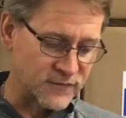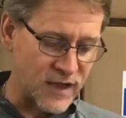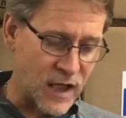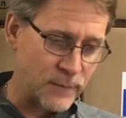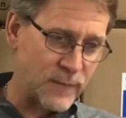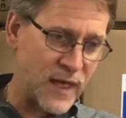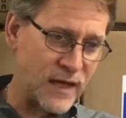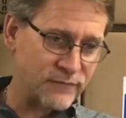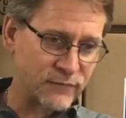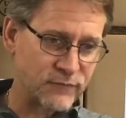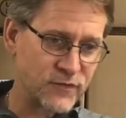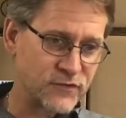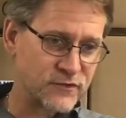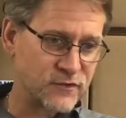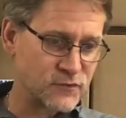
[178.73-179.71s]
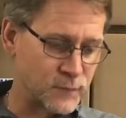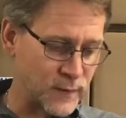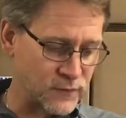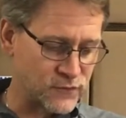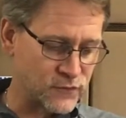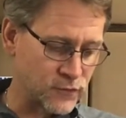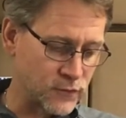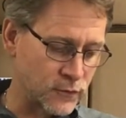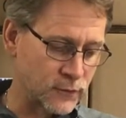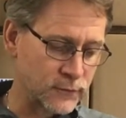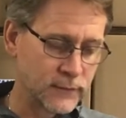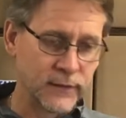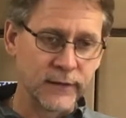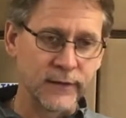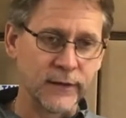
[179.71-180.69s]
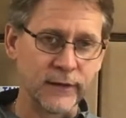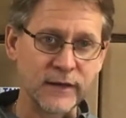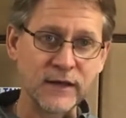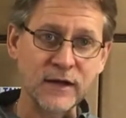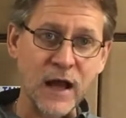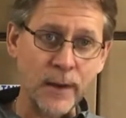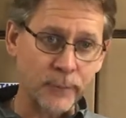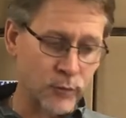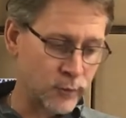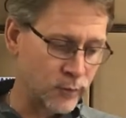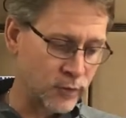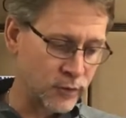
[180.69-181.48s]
top half of this dispenser inoperable,